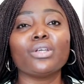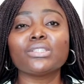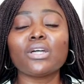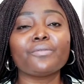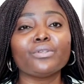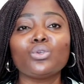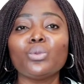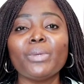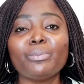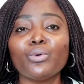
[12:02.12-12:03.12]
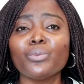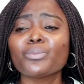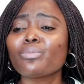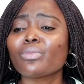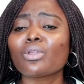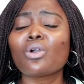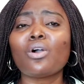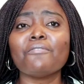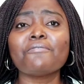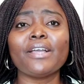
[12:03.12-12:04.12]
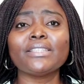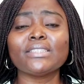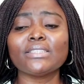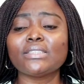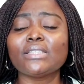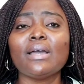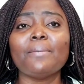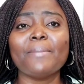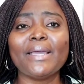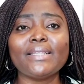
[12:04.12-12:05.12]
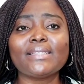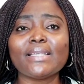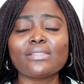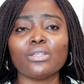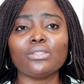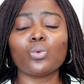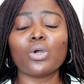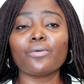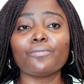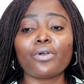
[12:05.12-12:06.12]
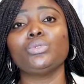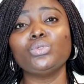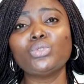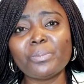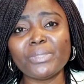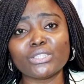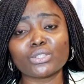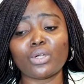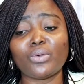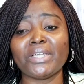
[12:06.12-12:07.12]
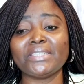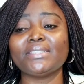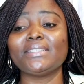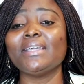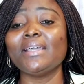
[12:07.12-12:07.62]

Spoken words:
yourself with good people. Confess it. Meditate on the word of God. Don't be discouraged.